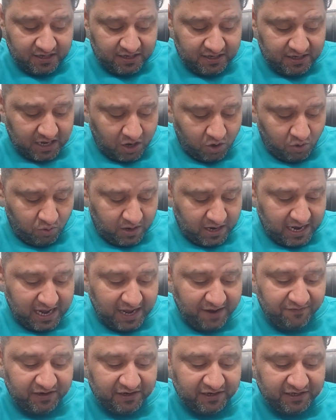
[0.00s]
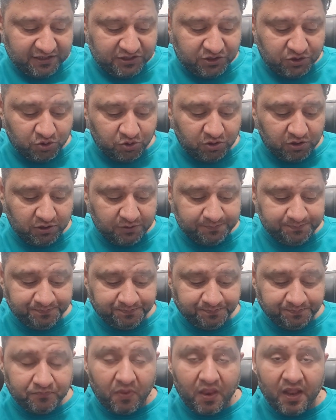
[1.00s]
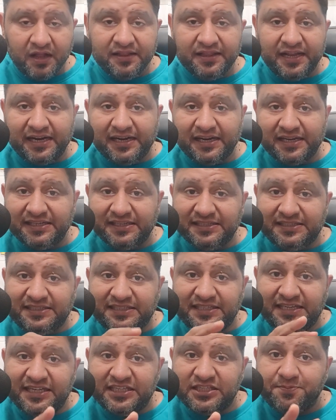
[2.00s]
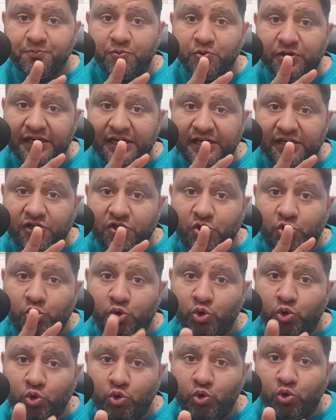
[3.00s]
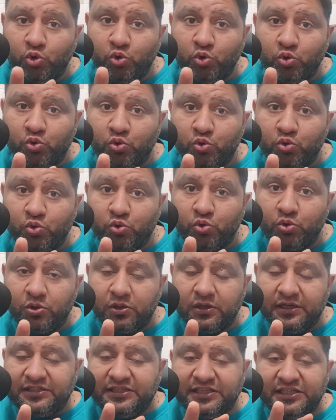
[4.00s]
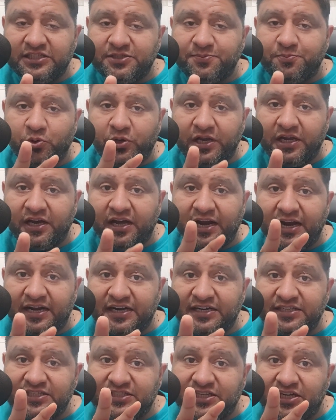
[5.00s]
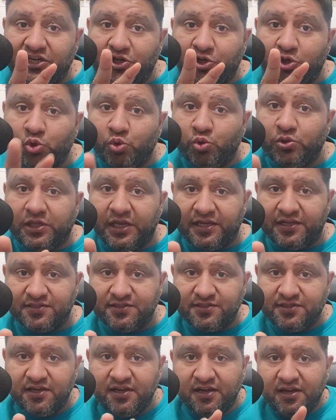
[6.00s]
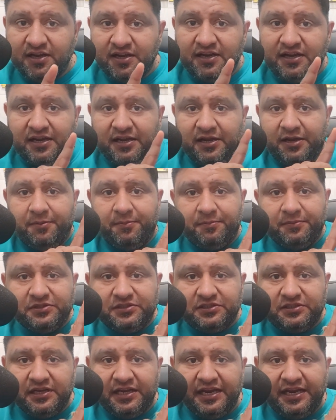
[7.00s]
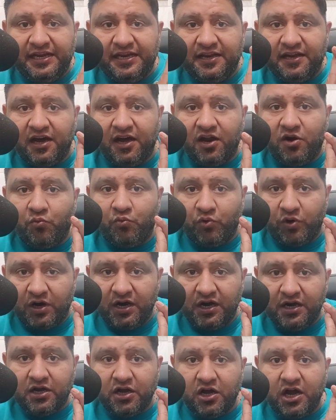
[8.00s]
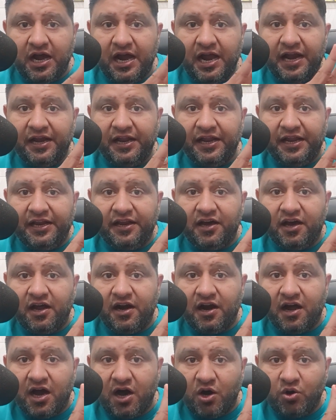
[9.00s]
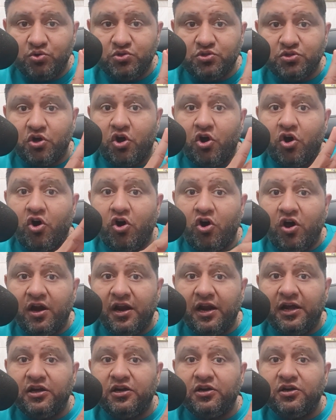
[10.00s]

Now I have understood that she is putting two she is putting her energies in two things in her work and in her house or